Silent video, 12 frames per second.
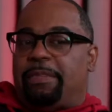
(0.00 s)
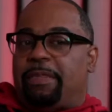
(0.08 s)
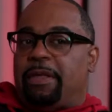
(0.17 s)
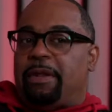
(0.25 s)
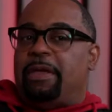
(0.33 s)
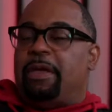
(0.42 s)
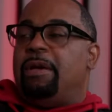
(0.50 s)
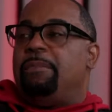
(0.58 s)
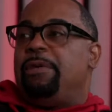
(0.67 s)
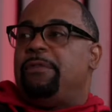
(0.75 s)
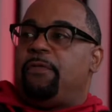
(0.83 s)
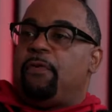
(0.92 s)
And then
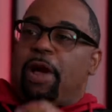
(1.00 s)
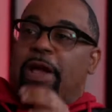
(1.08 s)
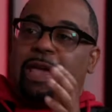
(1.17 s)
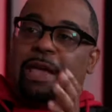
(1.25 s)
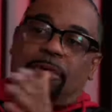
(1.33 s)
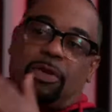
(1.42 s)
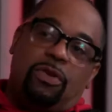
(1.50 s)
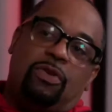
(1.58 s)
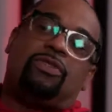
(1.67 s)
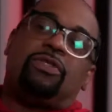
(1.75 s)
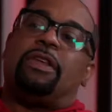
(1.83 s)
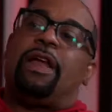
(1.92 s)
before I came to
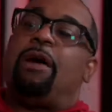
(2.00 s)
Houston,